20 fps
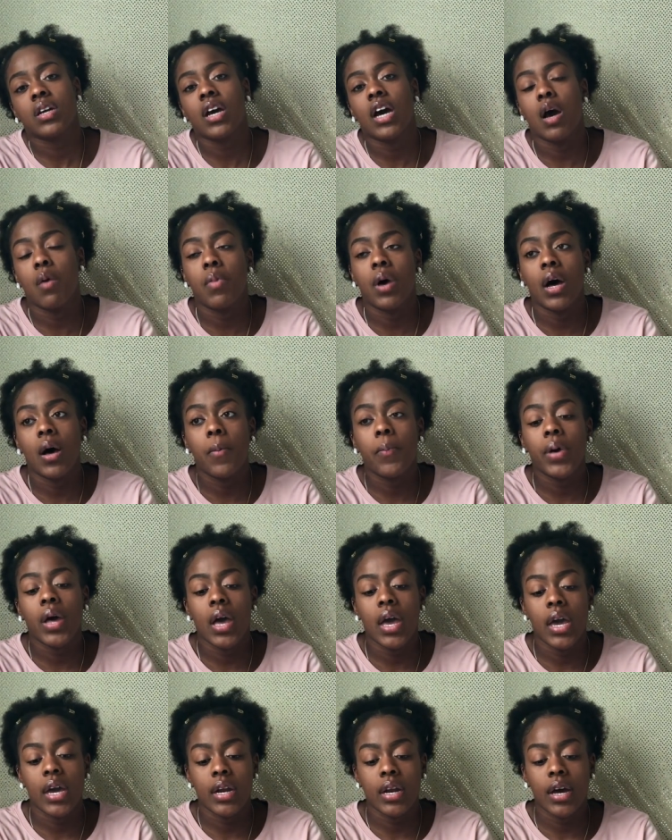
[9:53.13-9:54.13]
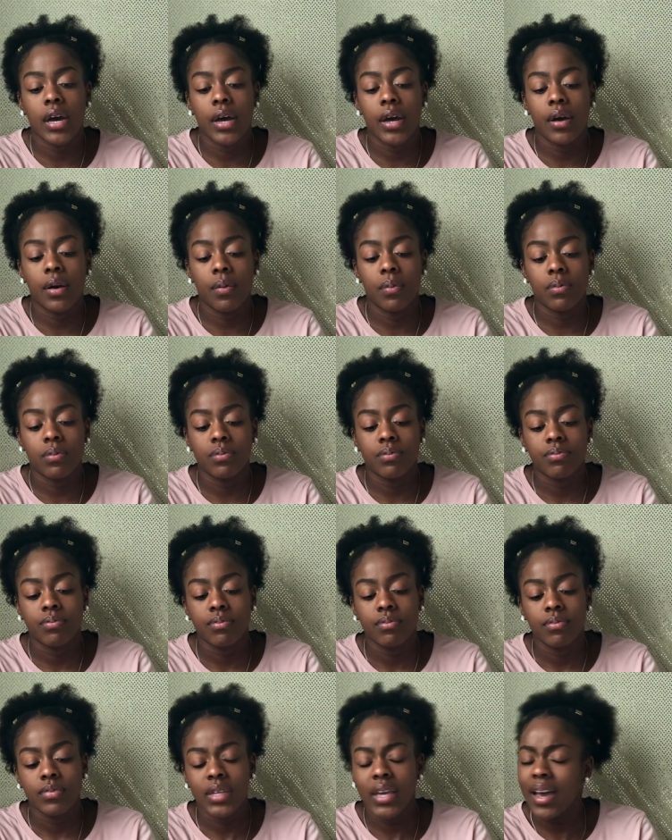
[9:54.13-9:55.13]
come up and um
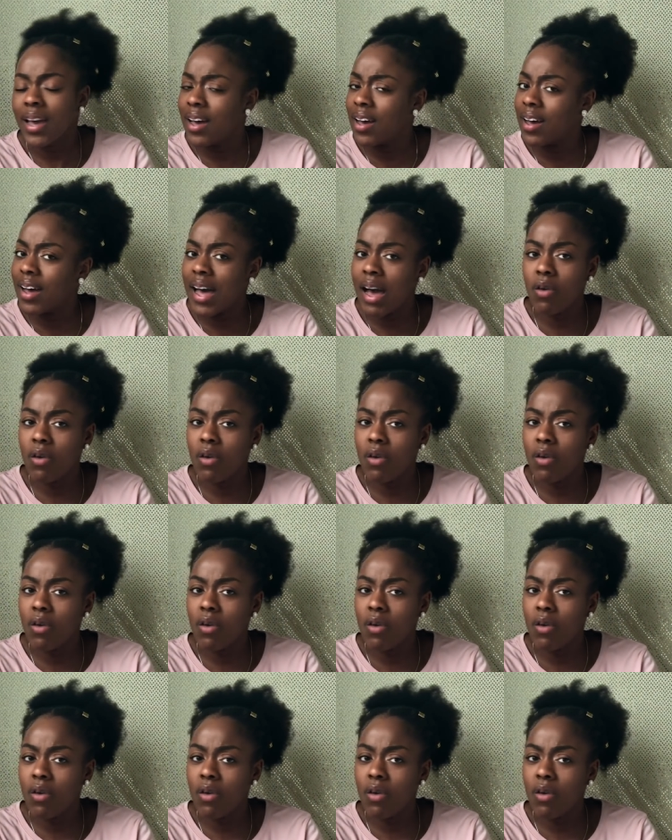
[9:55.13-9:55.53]
yeah,